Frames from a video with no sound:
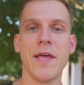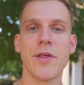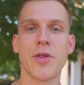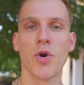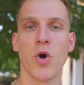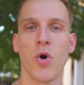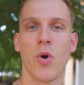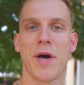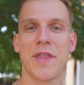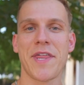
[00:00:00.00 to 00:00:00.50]

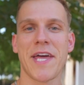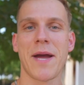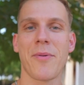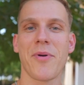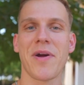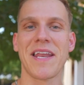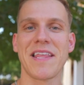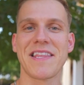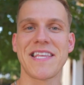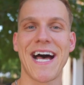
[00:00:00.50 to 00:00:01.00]
So I think I'm
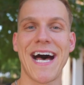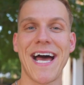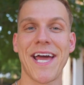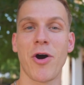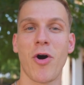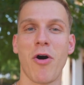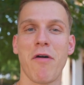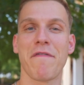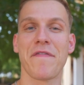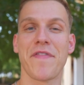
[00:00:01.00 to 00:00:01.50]
going to tie
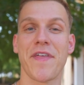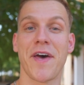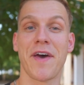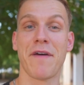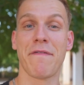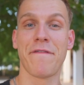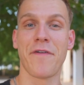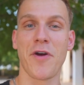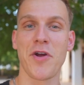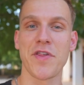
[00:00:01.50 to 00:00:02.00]
off the
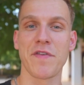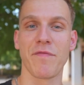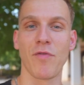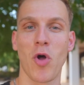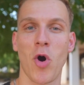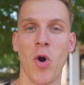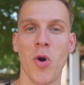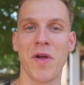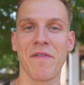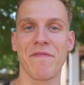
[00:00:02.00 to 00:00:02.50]
first
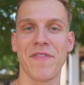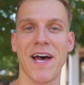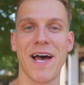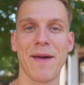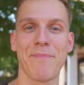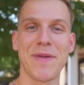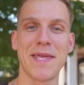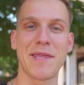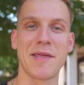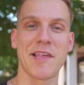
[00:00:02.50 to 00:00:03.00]
vlog of the
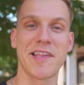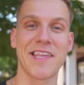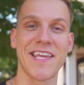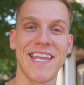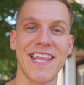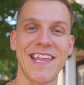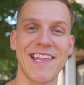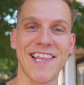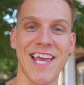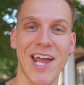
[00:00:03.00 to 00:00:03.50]
Ibiza
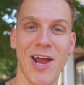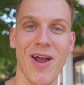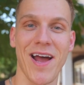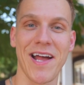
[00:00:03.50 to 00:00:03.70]
series there.